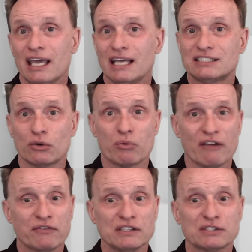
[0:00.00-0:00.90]
It's a
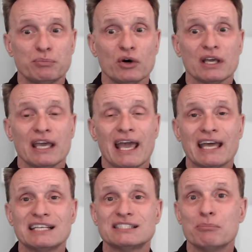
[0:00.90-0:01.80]
reference book
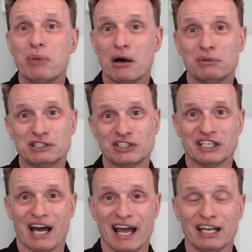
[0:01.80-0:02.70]
and it's a publishing
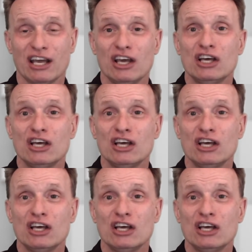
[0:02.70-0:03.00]
guide.